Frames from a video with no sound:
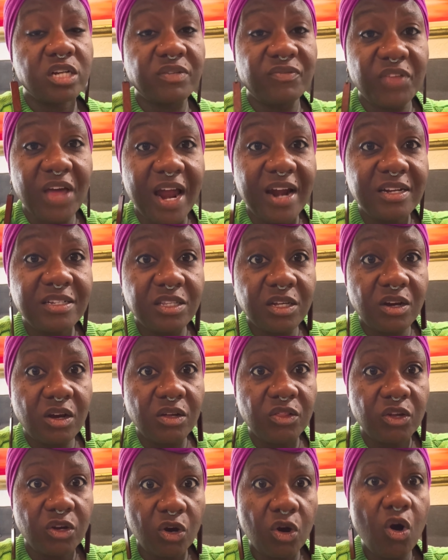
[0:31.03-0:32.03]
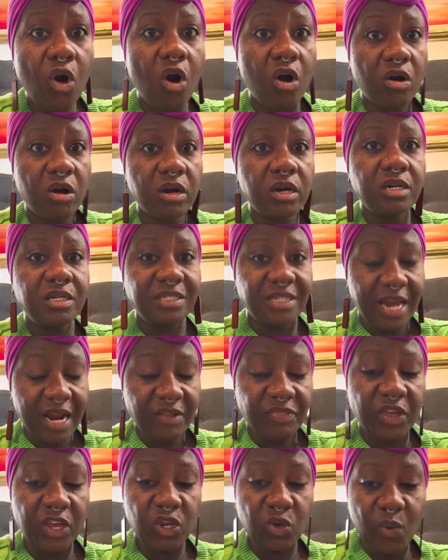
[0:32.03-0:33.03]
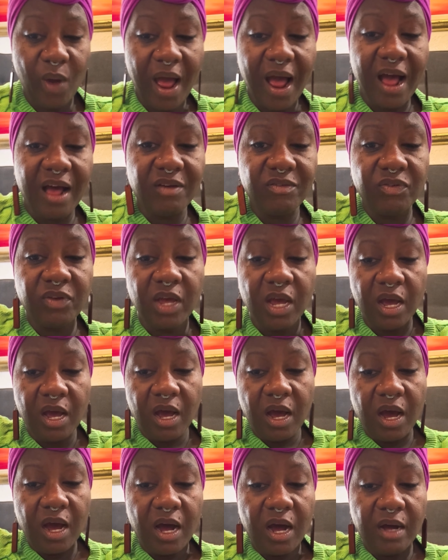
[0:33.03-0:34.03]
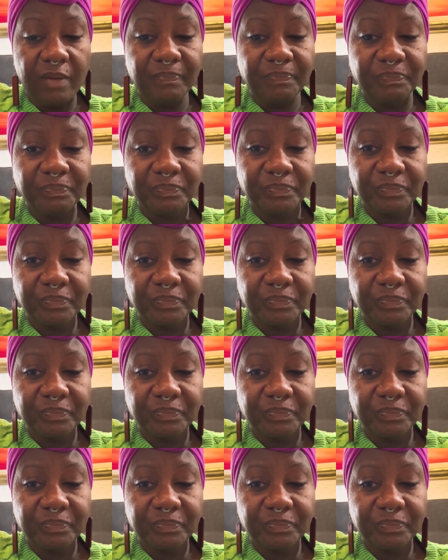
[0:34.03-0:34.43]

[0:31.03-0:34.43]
that is the card deck that you have. Um,